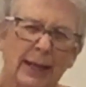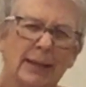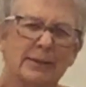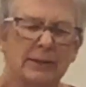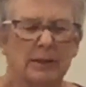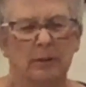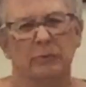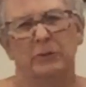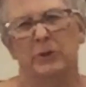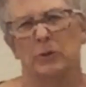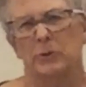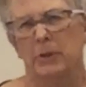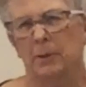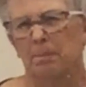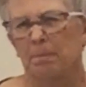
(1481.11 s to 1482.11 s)
it's
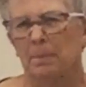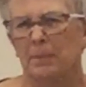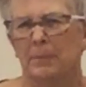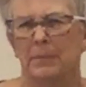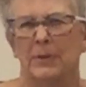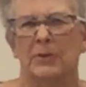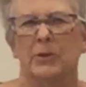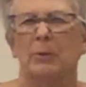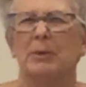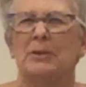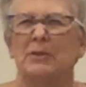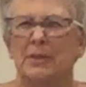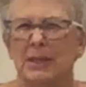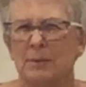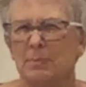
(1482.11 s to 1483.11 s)
confusing. So
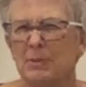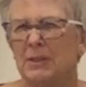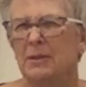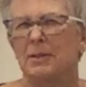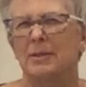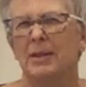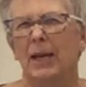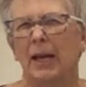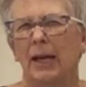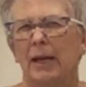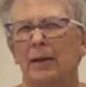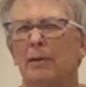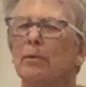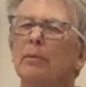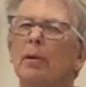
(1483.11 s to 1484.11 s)
it seems to
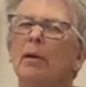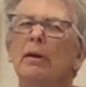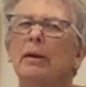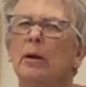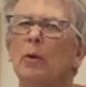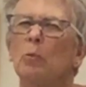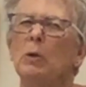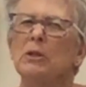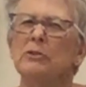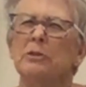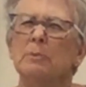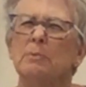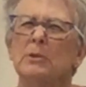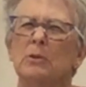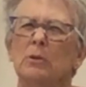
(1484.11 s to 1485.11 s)
say,
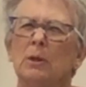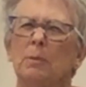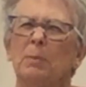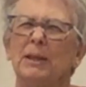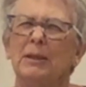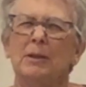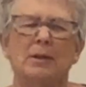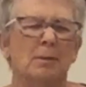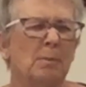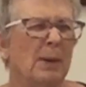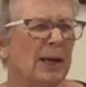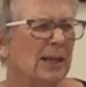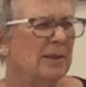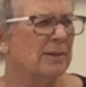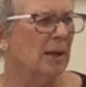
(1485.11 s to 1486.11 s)
wisdom's good, but
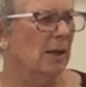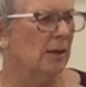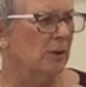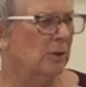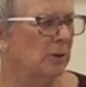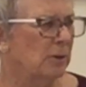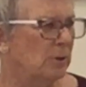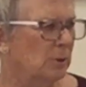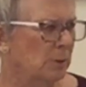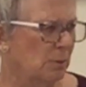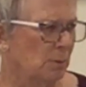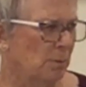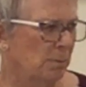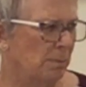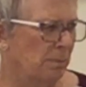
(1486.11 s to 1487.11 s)
money's kind of good
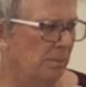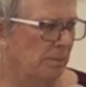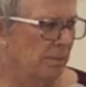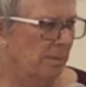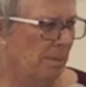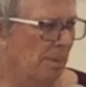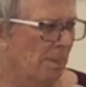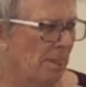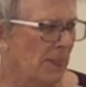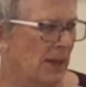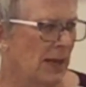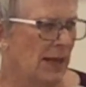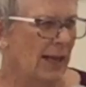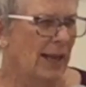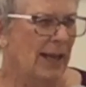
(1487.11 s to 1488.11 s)
too.
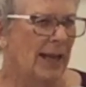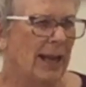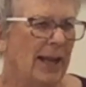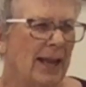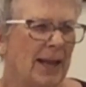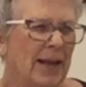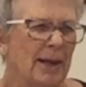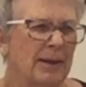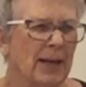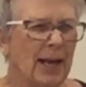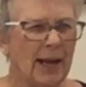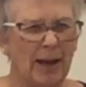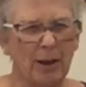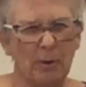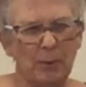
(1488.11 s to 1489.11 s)
And
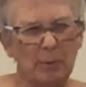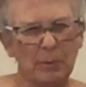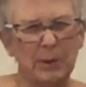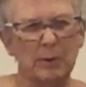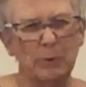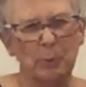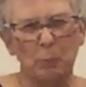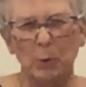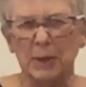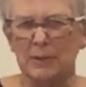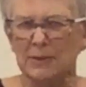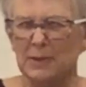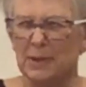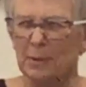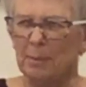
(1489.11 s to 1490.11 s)
how do
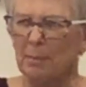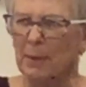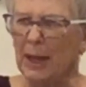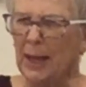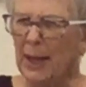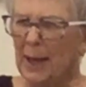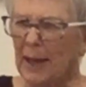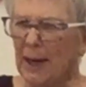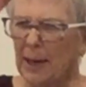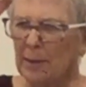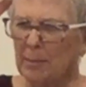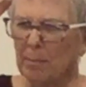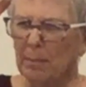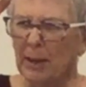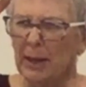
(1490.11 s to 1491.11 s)
wisdom
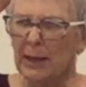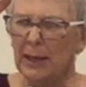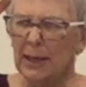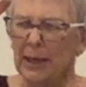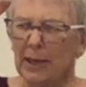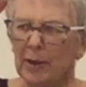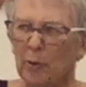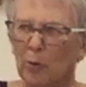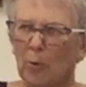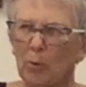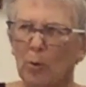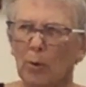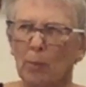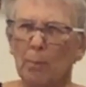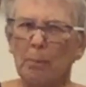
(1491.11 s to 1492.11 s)
and money
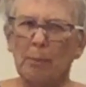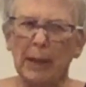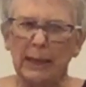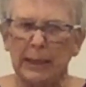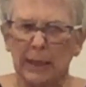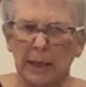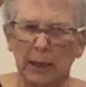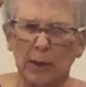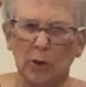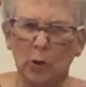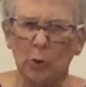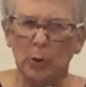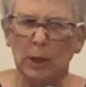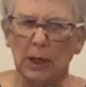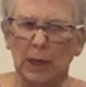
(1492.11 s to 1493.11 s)
or making a
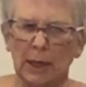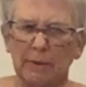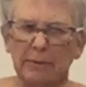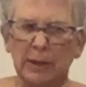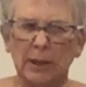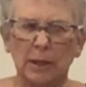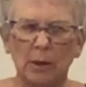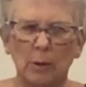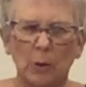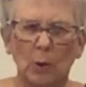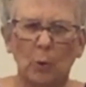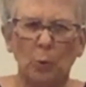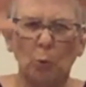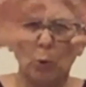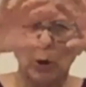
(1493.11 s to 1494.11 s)
good living
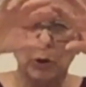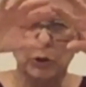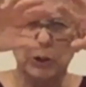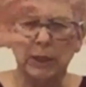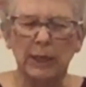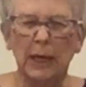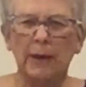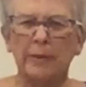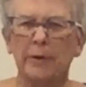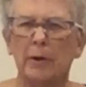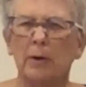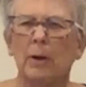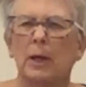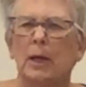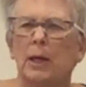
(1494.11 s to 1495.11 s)
work
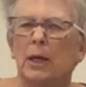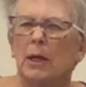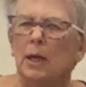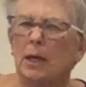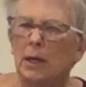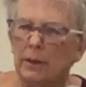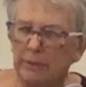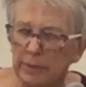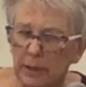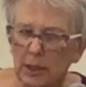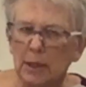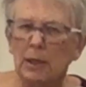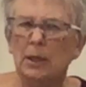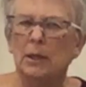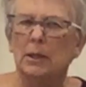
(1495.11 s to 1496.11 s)
together? And I
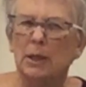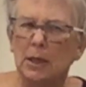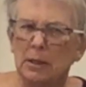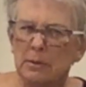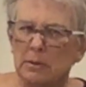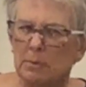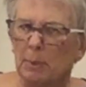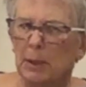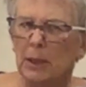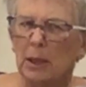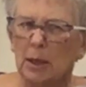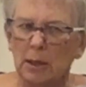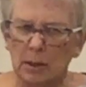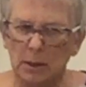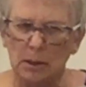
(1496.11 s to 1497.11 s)
think, again,
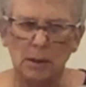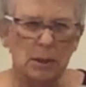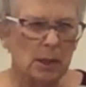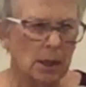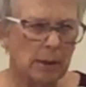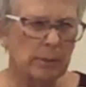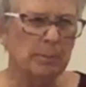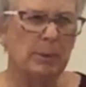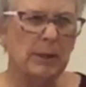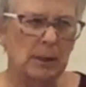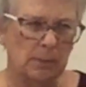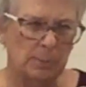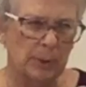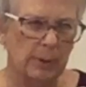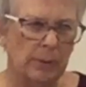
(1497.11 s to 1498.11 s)
speaking to young
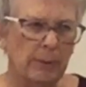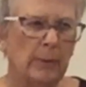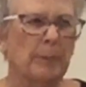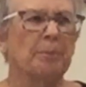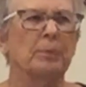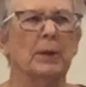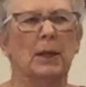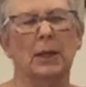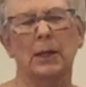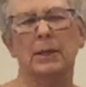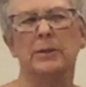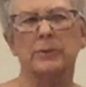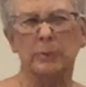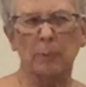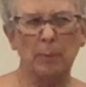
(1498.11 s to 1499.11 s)
people,
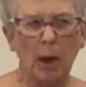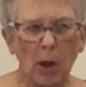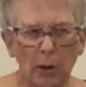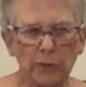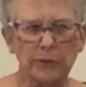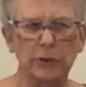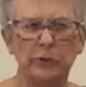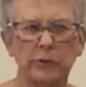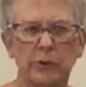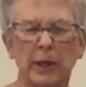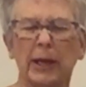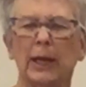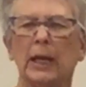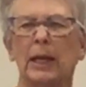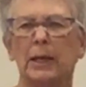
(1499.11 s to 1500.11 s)
he's also
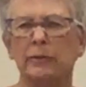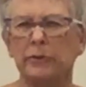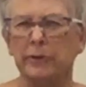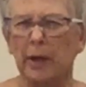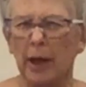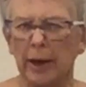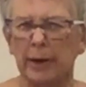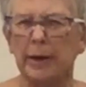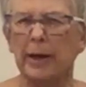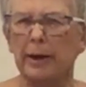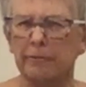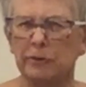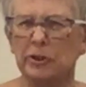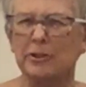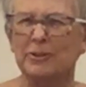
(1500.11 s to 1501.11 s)
saying it's not
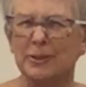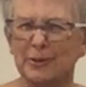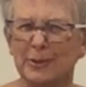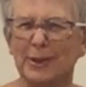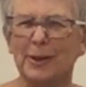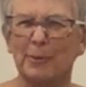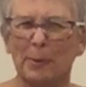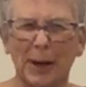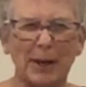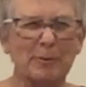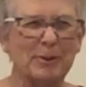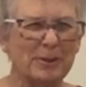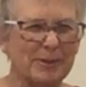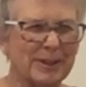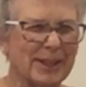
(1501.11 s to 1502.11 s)
enough just to sit
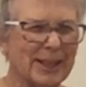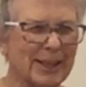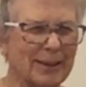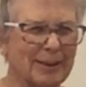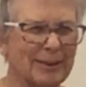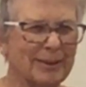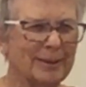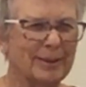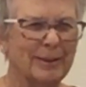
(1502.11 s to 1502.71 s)
around and think.